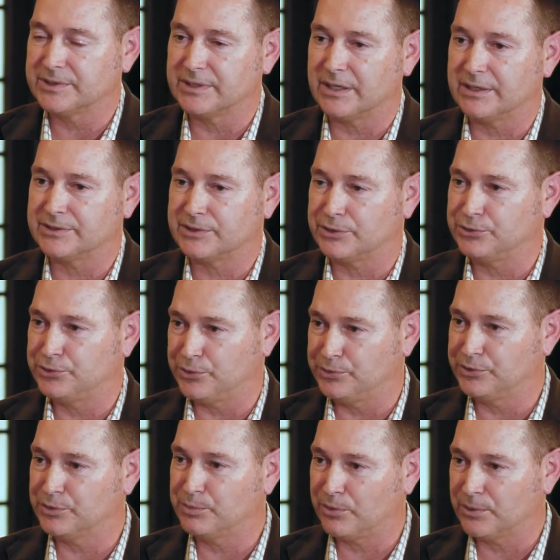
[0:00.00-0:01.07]
It's a
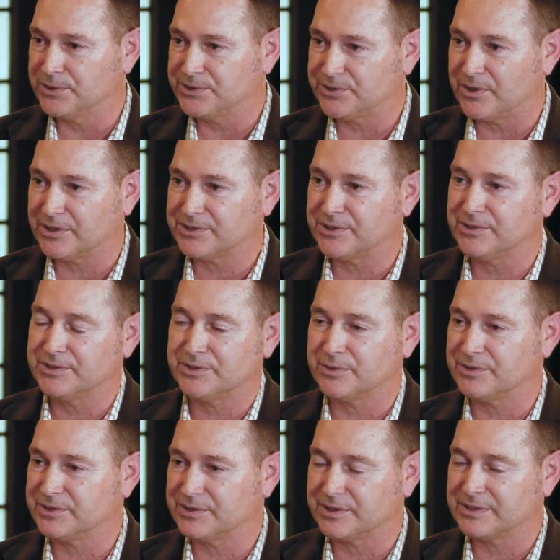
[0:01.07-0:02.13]
junior board structure, so
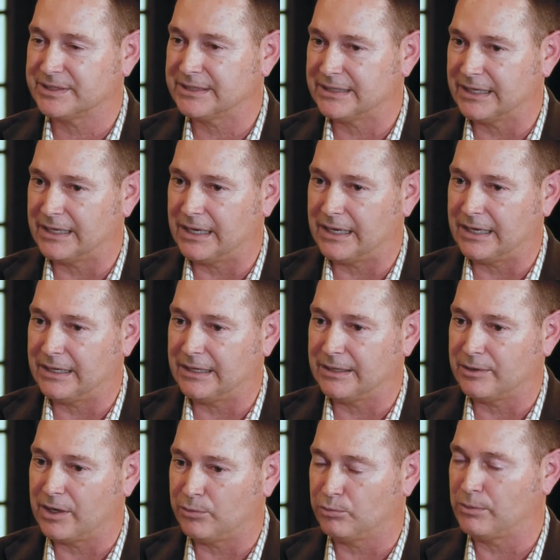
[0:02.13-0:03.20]
it's just
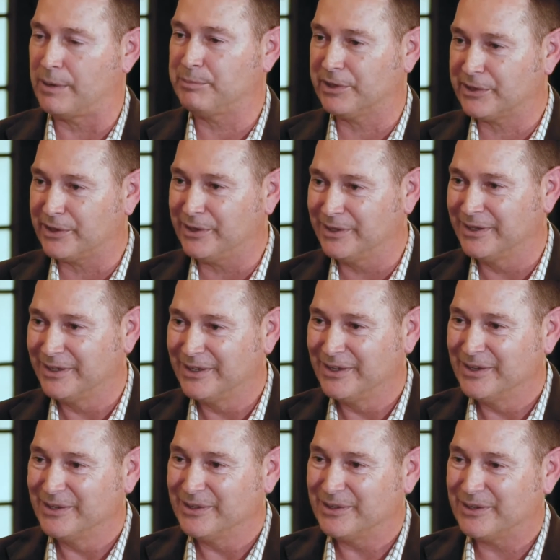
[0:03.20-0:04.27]
a replica
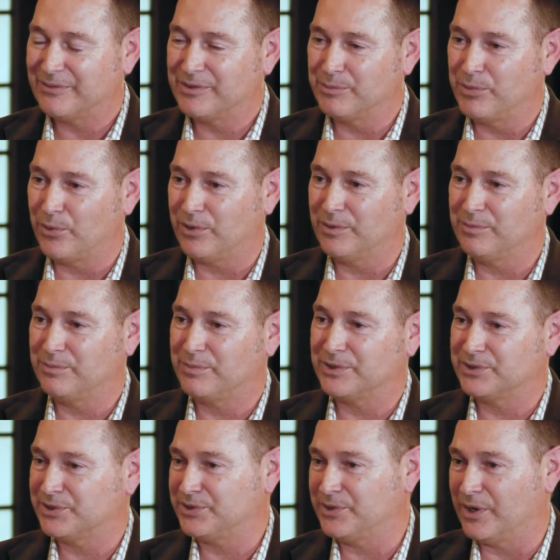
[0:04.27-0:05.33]
of the board, but
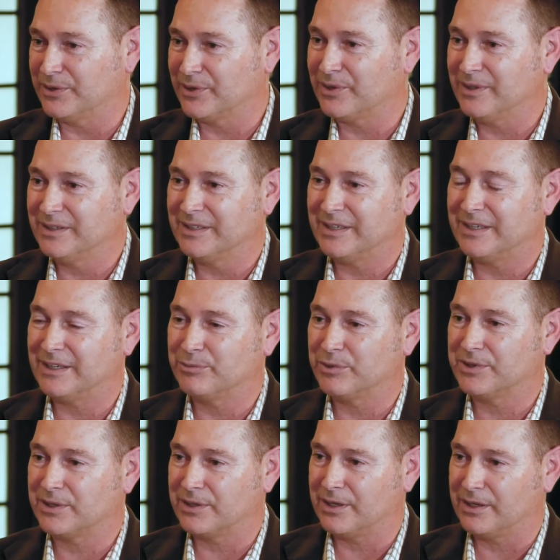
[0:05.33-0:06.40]
just younger and
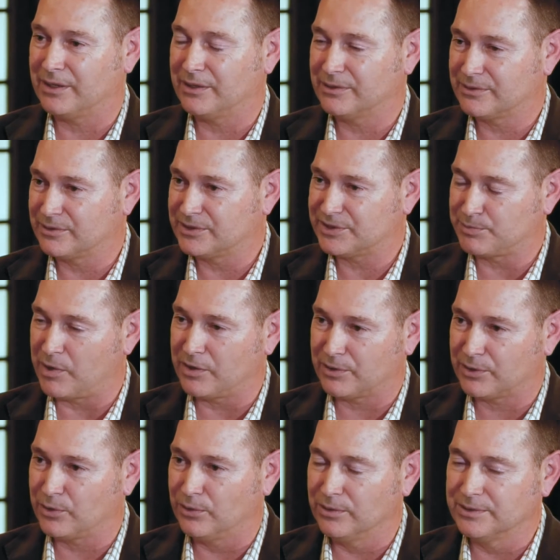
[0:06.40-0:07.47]
with smaller
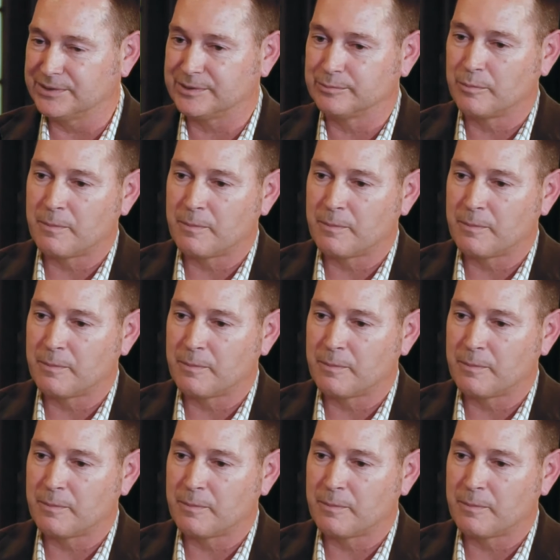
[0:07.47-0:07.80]
goals.